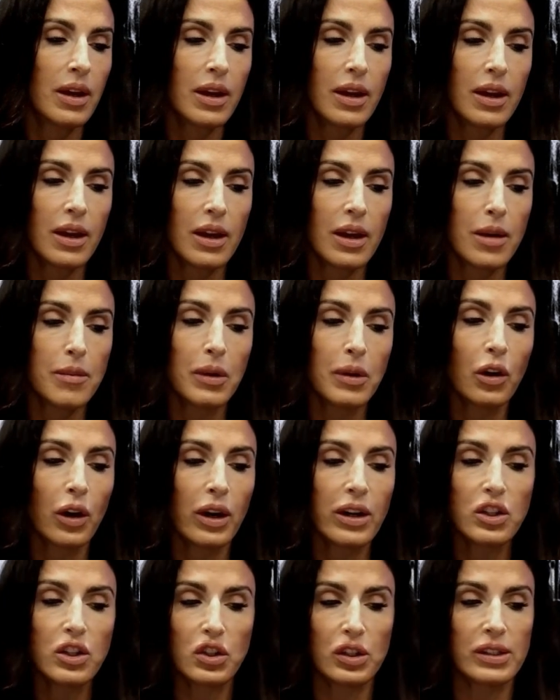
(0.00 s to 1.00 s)

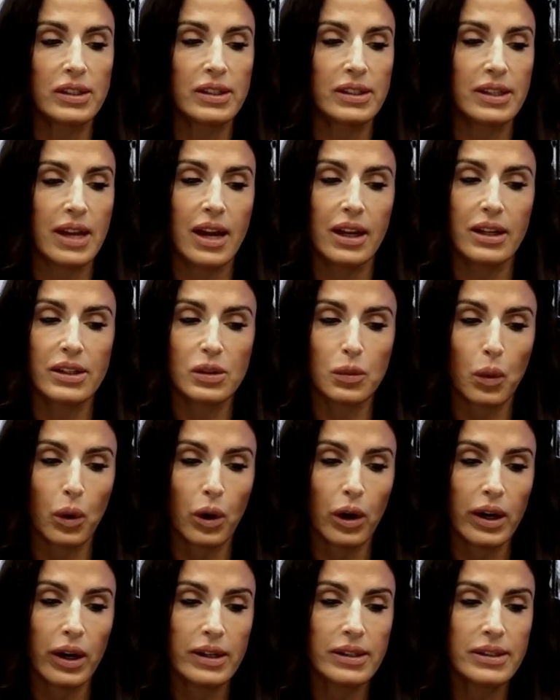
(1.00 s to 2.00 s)
immigration status
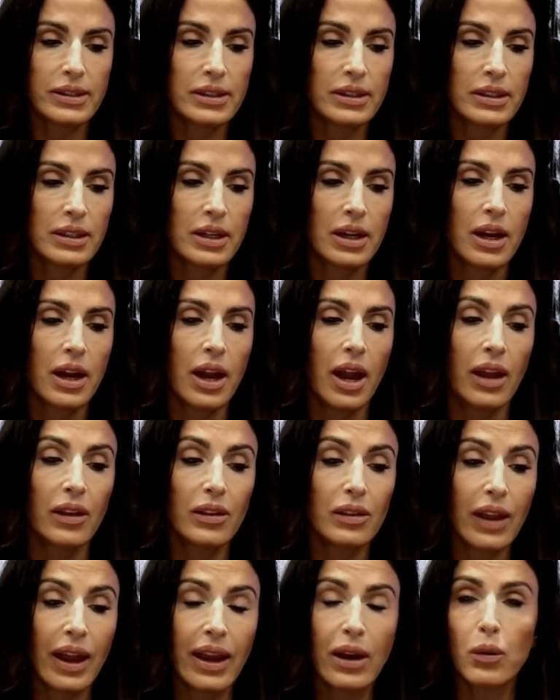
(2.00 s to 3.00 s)
worries, and
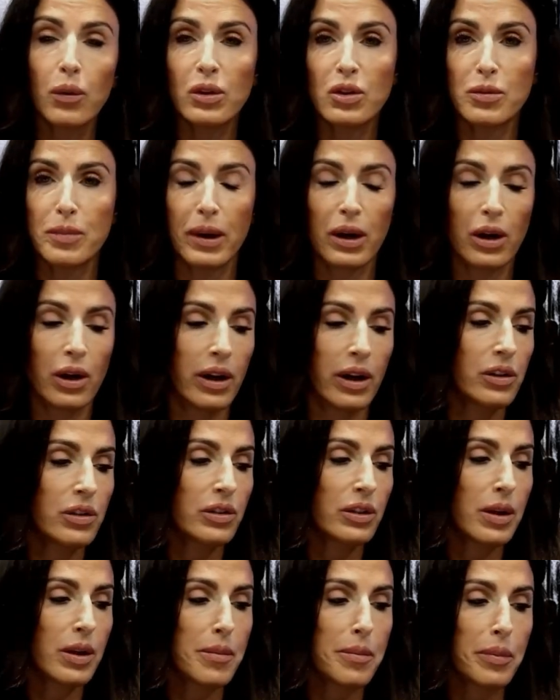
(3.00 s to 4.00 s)
language barriers
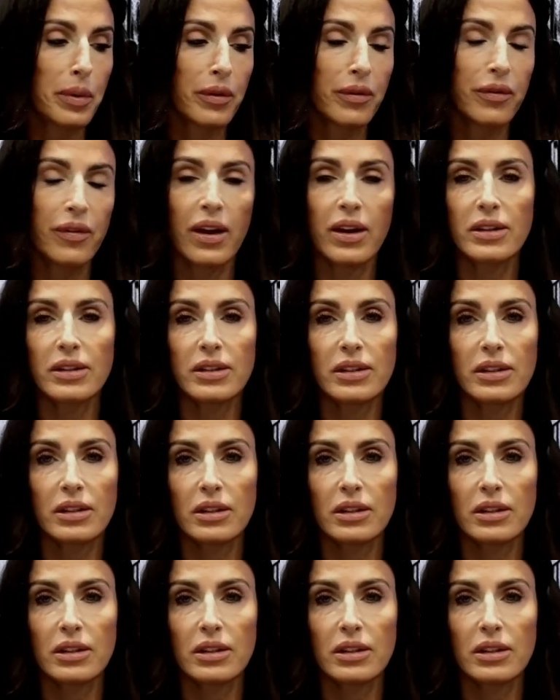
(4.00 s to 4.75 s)
can prevent